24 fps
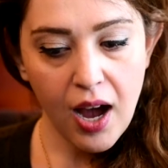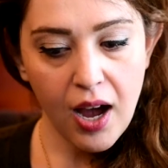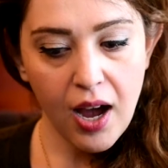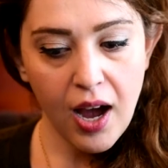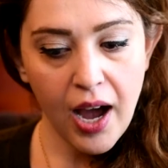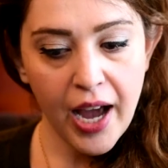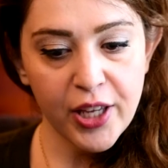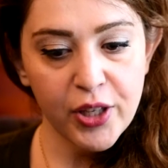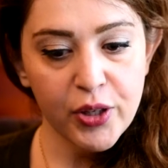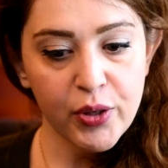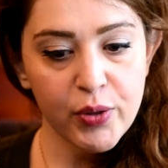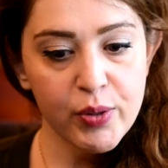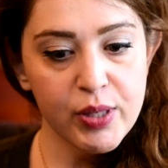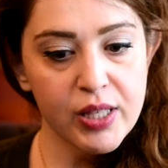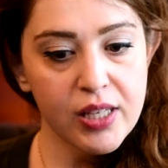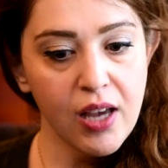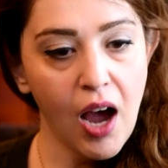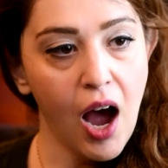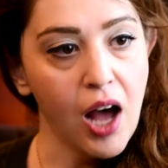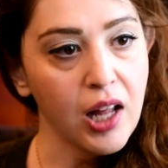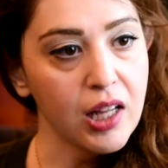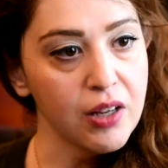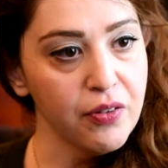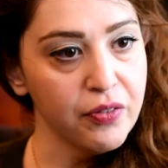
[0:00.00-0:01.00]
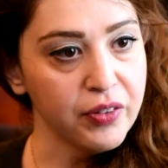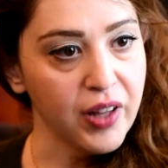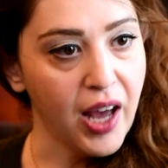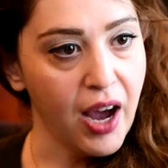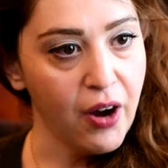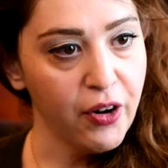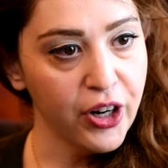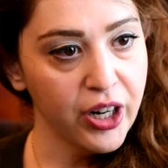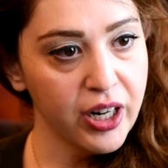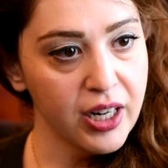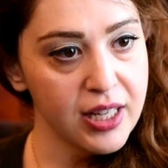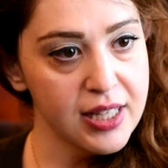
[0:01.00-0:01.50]
I use
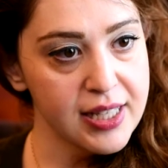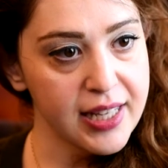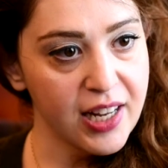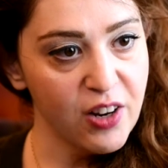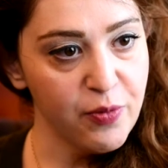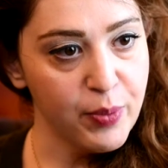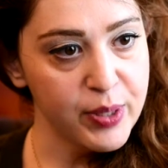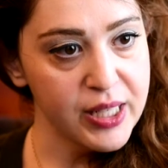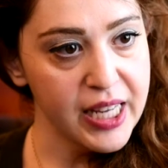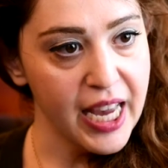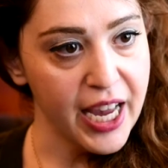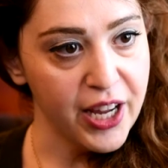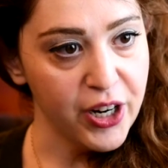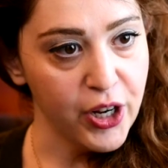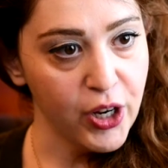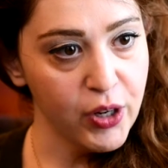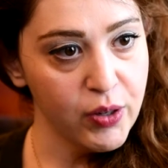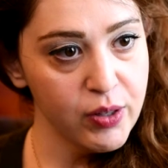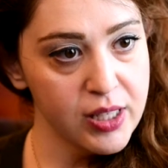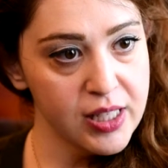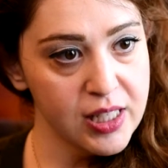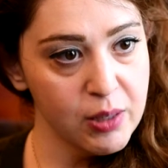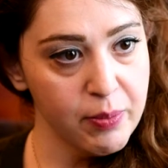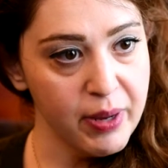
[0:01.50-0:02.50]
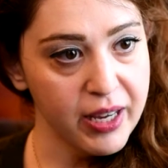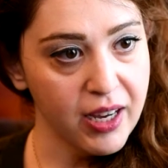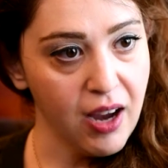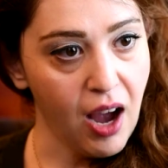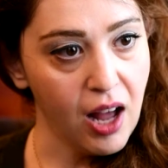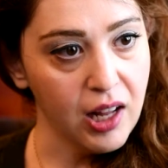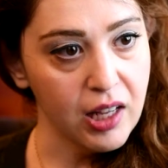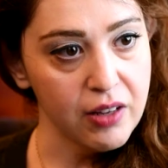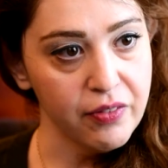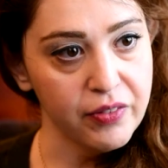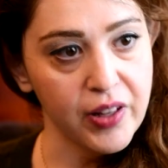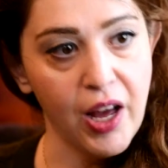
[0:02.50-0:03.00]
cauliflower instead of potatoes to make
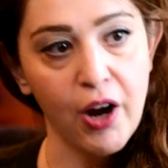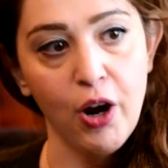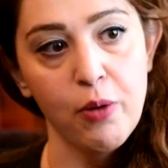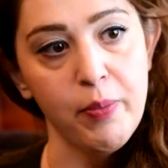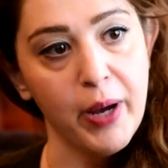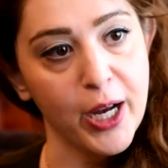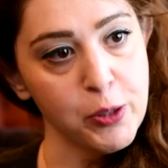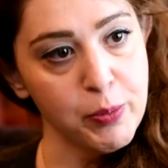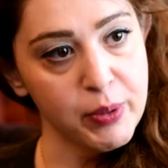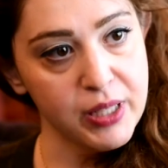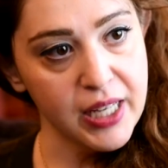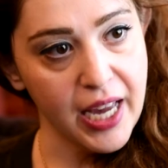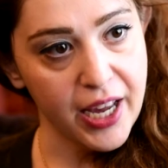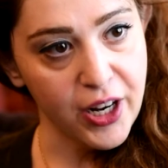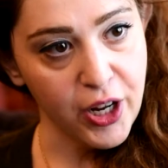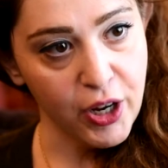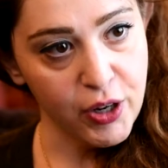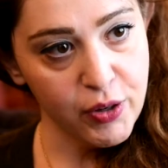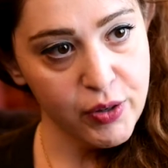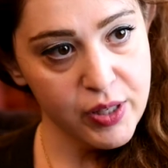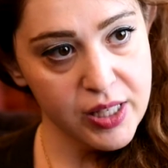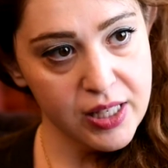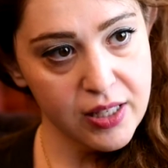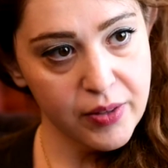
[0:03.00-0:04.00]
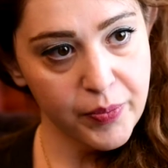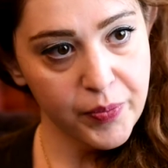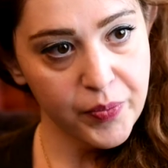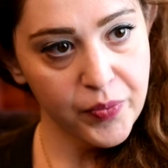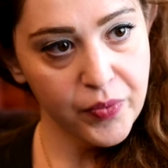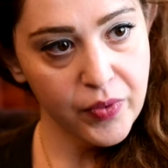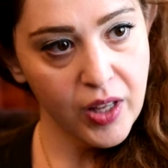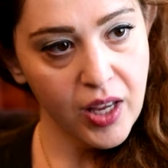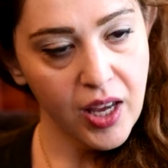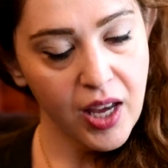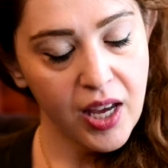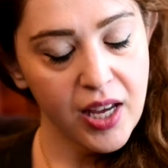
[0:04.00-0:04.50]
cauliflower mashed potatoes.
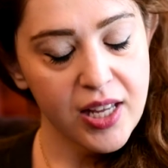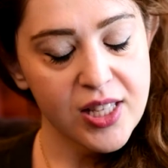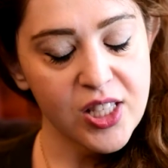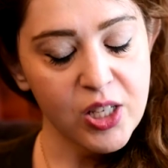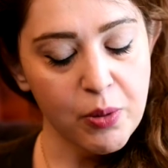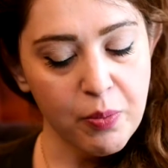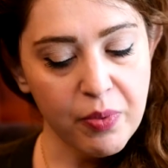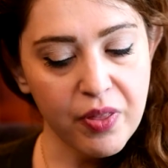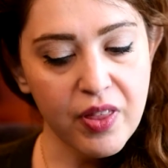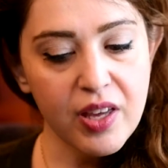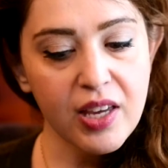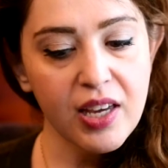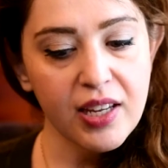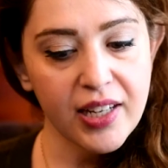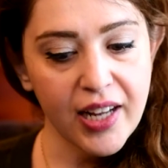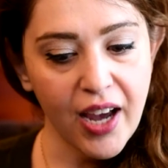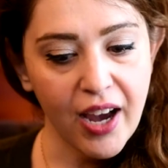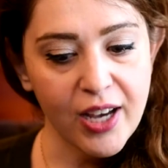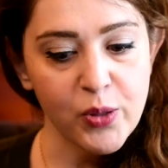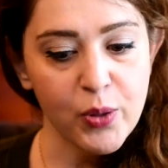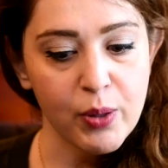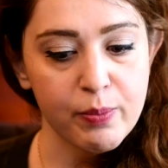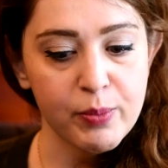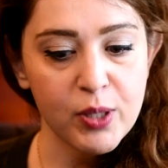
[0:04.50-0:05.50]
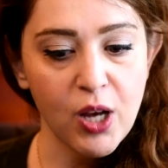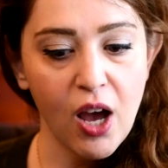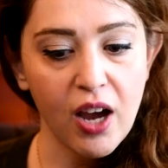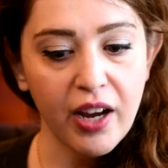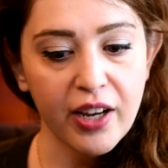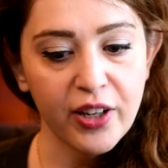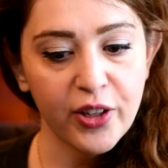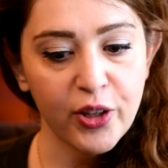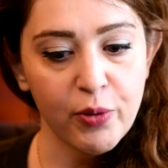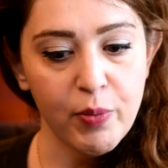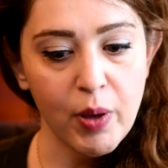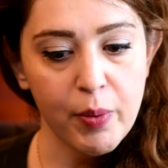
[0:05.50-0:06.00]
So I'm thinking now, as I'm
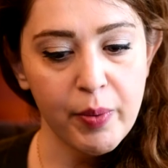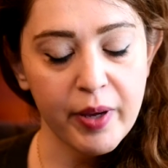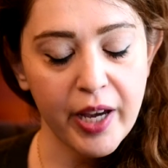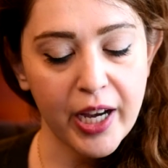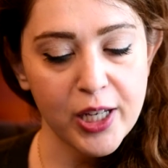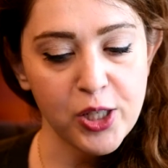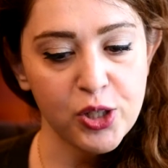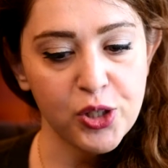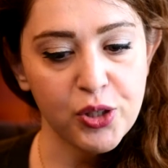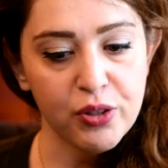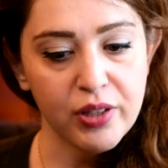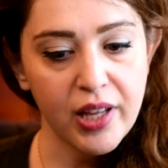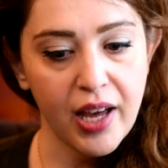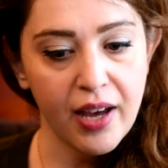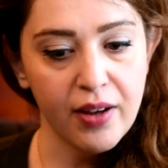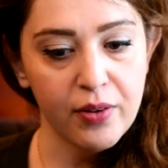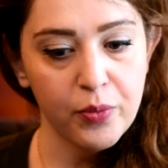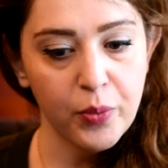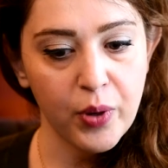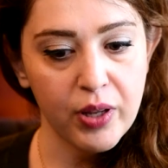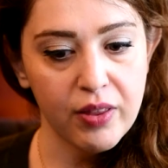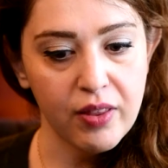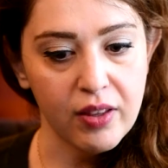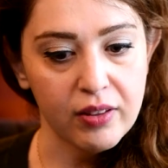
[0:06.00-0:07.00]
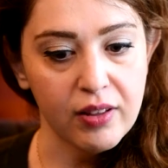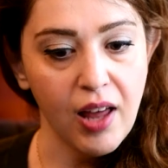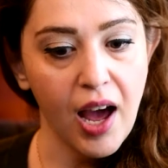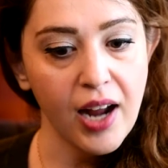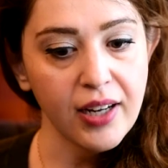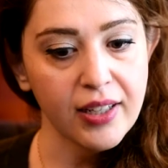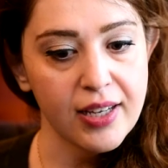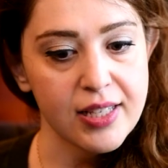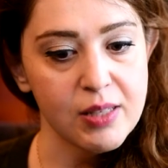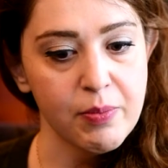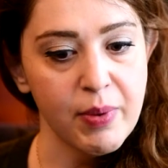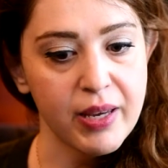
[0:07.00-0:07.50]
talking to you, maybe I should do that with the
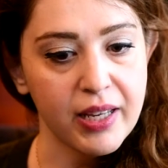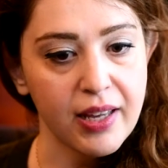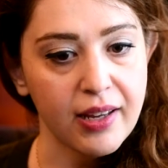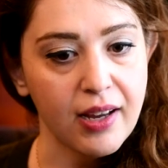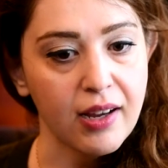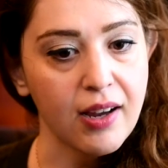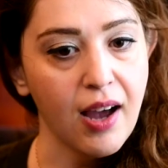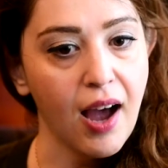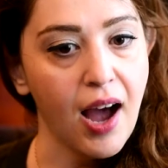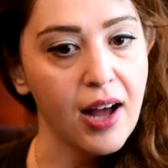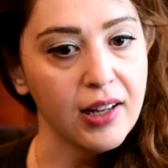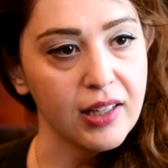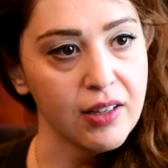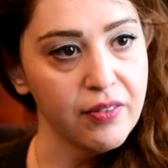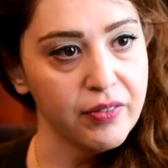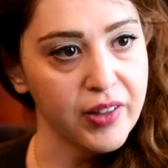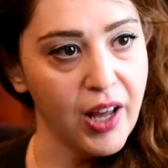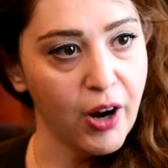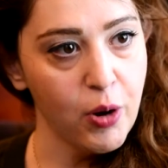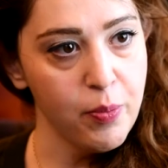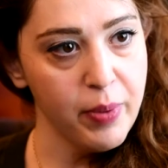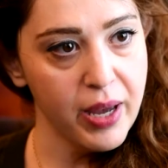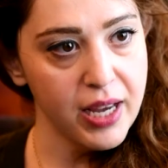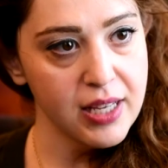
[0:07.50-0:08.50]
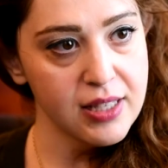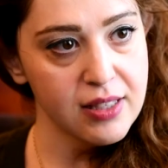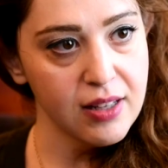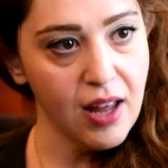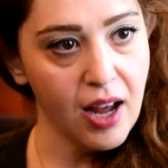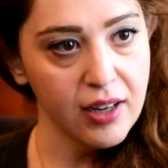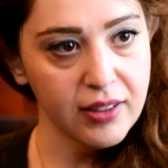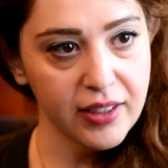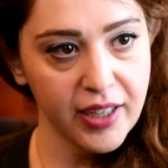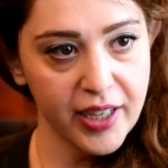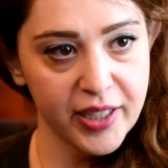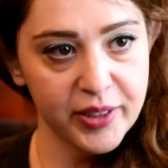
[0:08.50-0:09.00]
latkes, make like a cauliflower-based
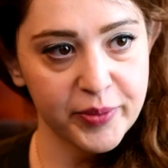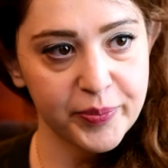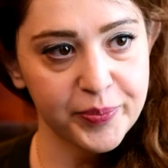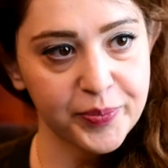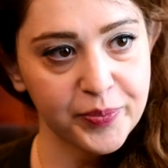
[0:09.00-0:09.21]
latke.